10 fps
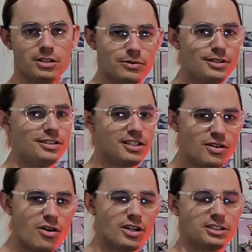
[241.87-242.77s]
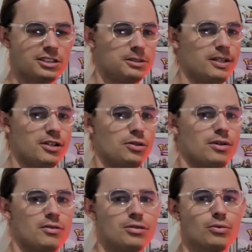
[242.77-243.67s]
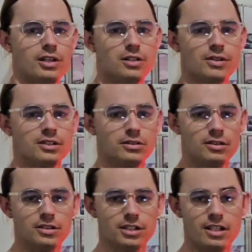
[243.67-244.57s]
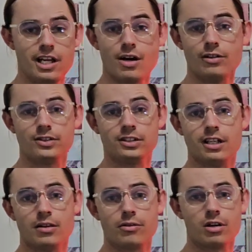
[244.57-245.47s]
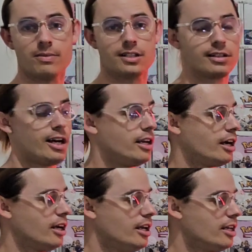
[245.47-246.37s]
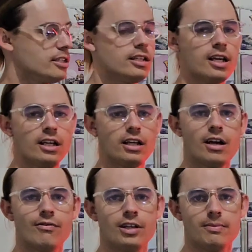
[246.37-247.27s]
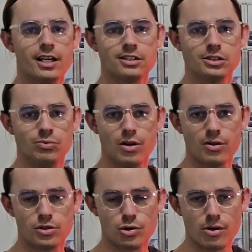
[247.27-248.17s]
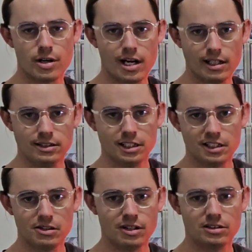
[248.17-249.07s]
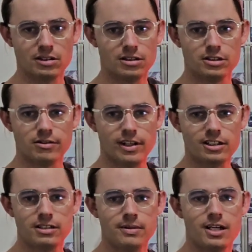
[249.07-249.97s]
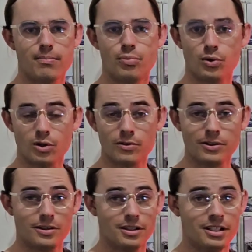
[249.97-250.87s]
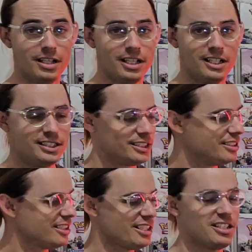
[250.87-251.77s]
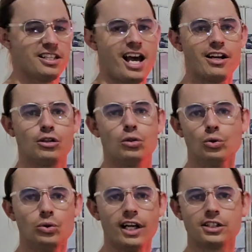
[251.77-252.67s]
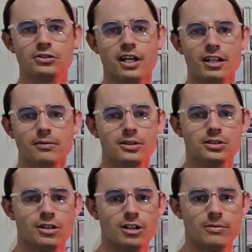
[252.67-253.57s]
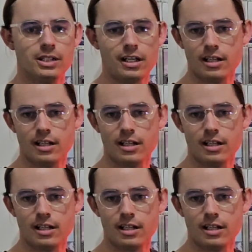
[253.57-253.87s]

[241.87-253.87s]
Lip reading: So isn't it nice to spend $220 US and now all of a sudden 3 months later, your Gengar VMAX is worth $286 US. So you've actually made a profit on it. Doesn't that just add a cool extra element to the hobby?